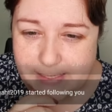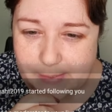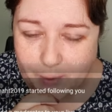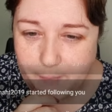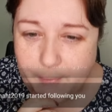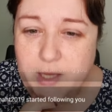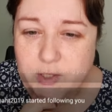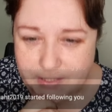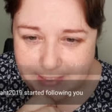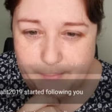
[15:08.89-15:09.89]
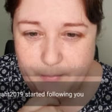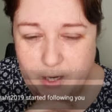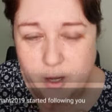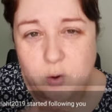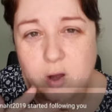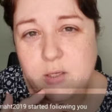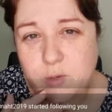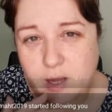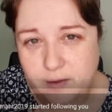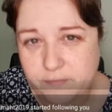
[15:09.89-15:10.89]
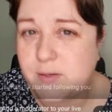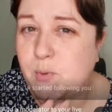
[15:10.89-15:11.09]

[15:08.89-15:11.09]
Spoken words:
Just let me know, are you comfortable with the